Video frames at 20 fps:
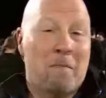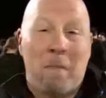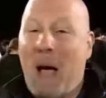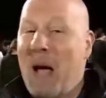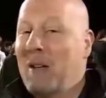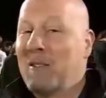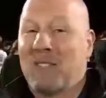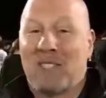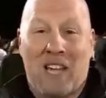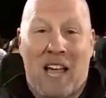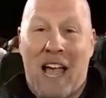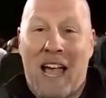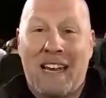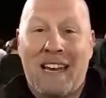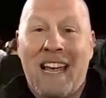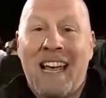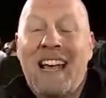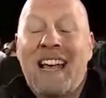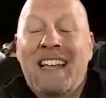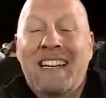and
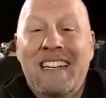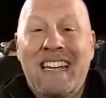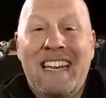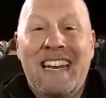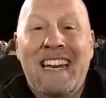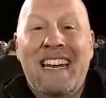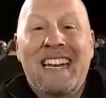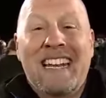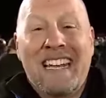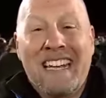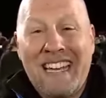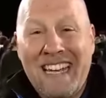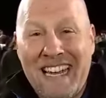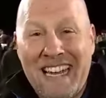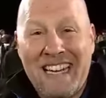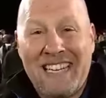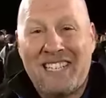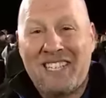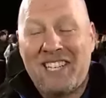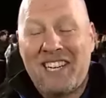Mountainside needed
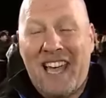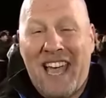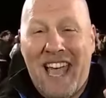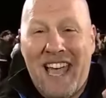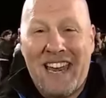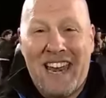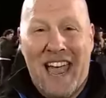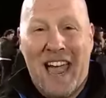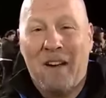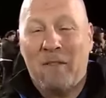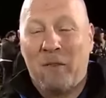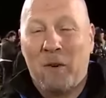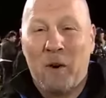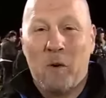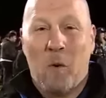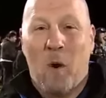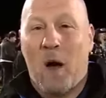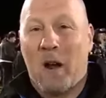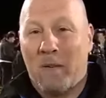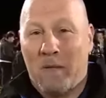each and
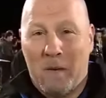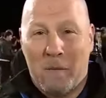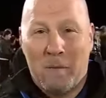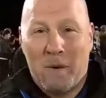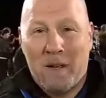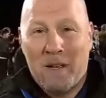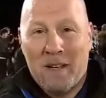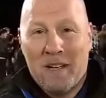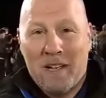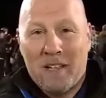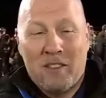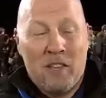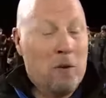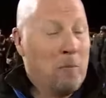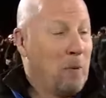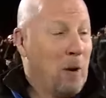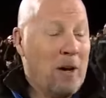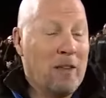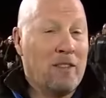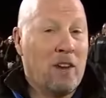every one of them.
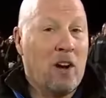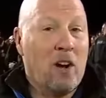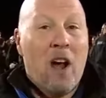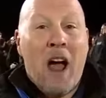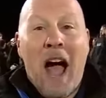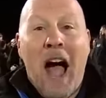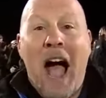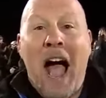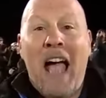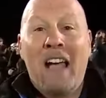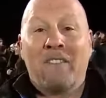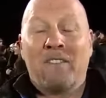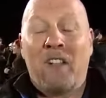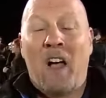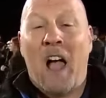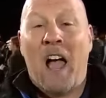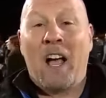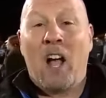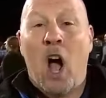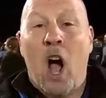They'll bring their
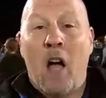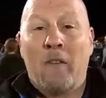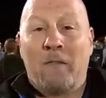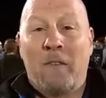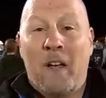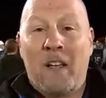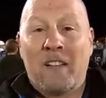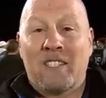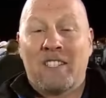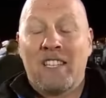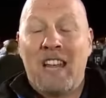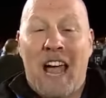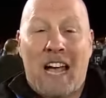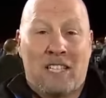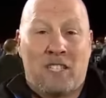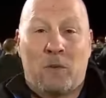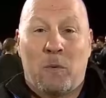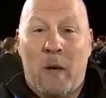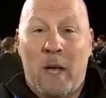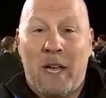high-flying offense
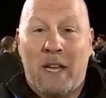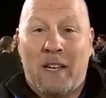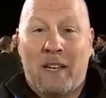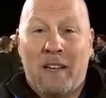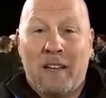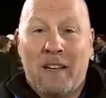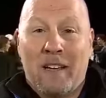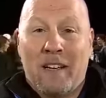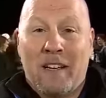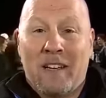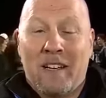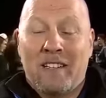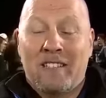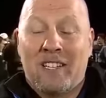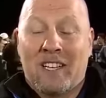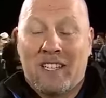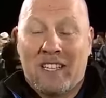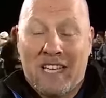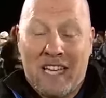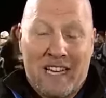next week
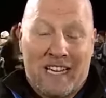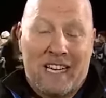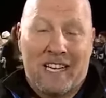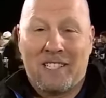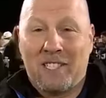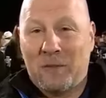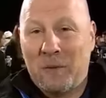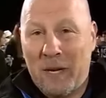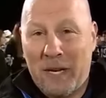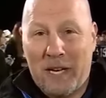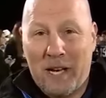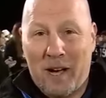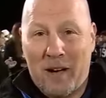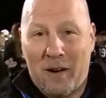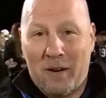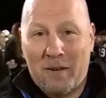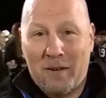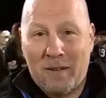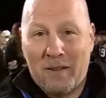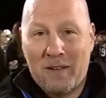to Lake
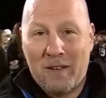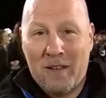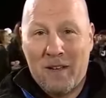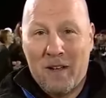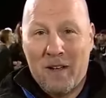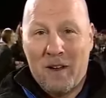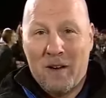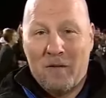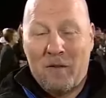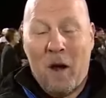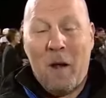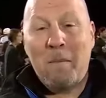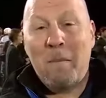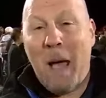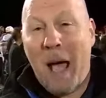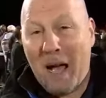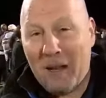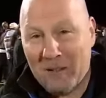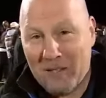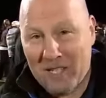Oswego. From
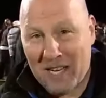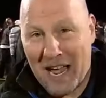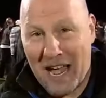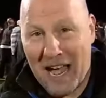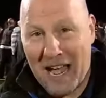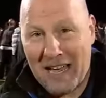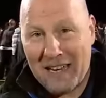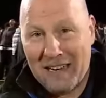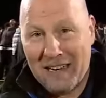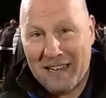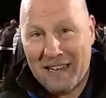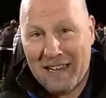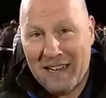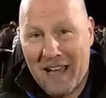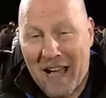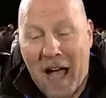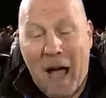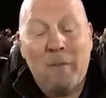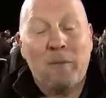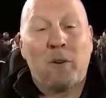Mountainside,
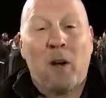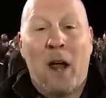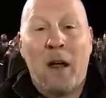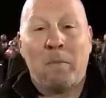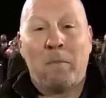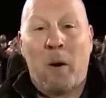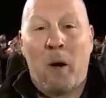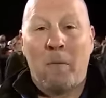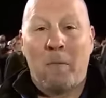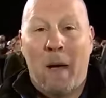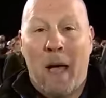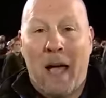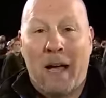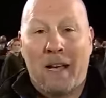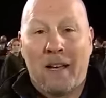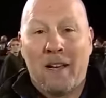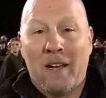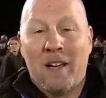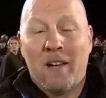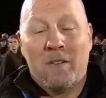I'm Craig Burnback,
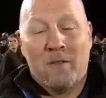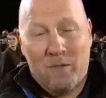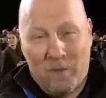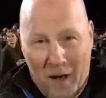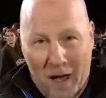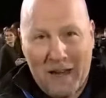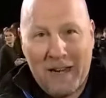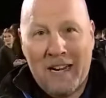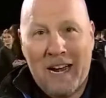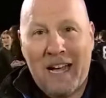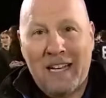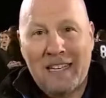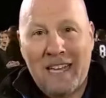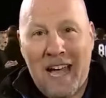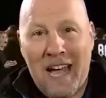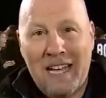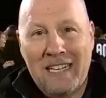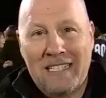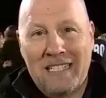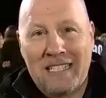Friday Night
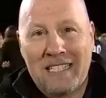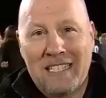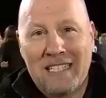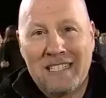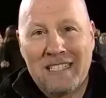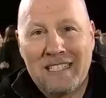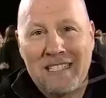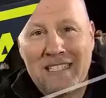Lights.